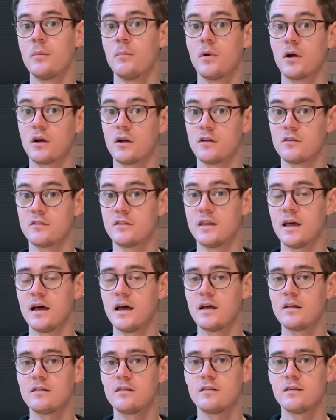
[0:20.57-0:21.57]
Because
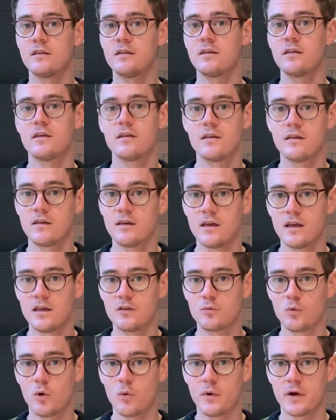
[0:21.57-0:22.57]
that
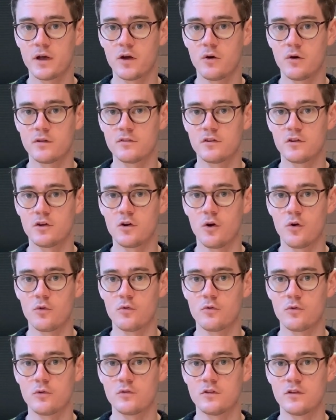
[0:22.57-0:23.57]
is what we're going to go
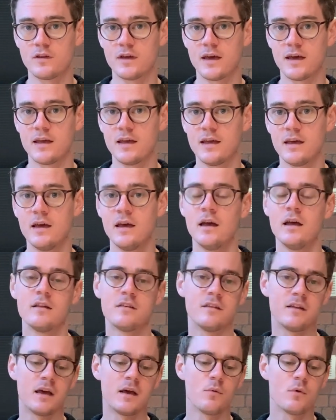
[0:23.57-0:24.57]
through today.
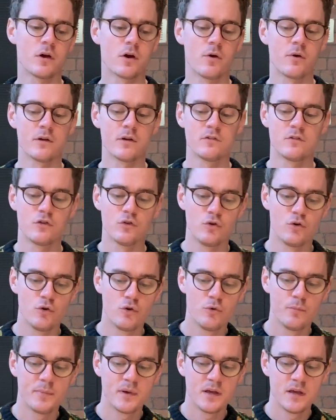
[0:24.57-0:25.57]
Today we're going
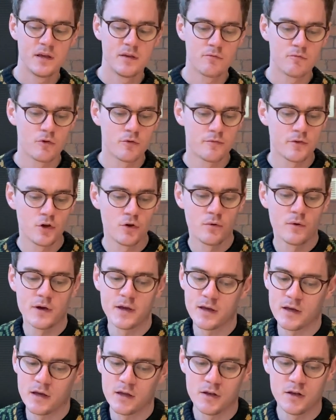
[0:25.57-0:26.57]
to be
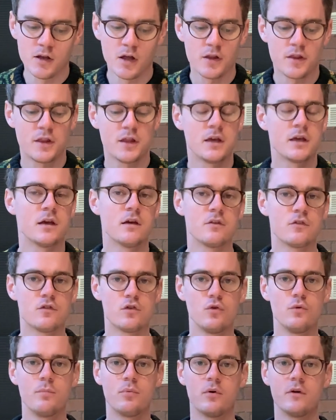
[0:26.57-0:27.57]
reviewing Nothing
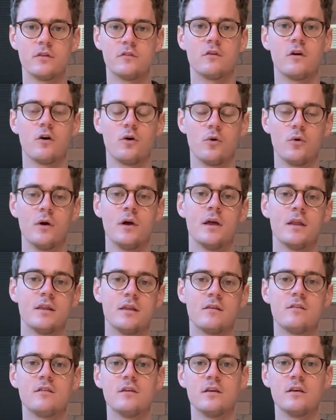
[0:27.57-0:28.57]
2.0.
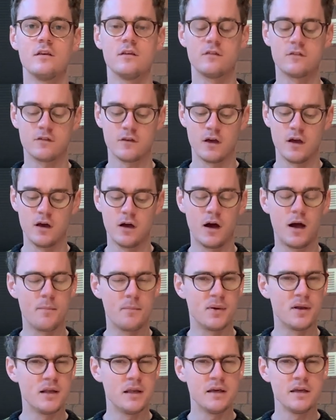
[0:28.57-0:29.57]
This is, I
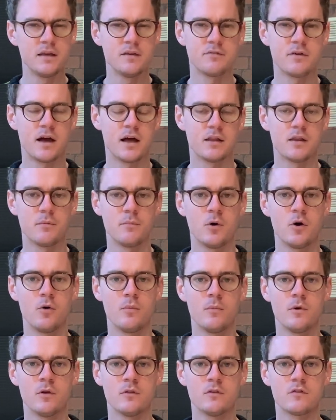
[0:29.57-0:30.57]
believe, at the
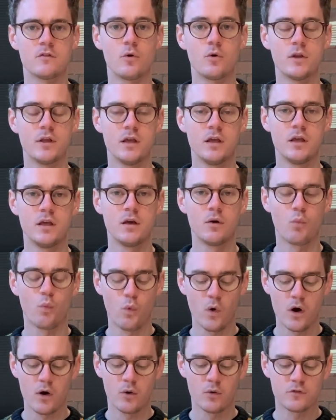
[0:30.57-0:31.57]
moment, the
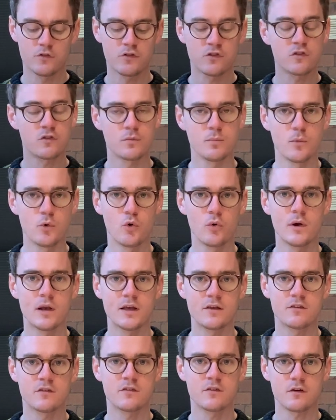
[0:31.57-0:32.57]
world's
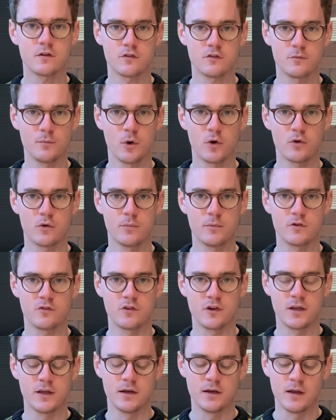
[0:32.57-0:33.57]
smallest smoke
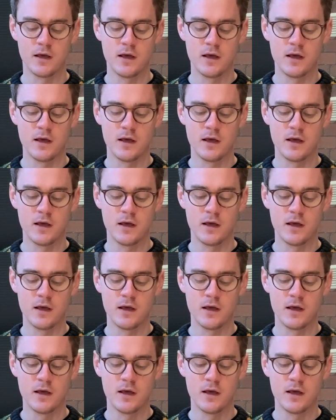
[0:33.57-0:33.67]
machine.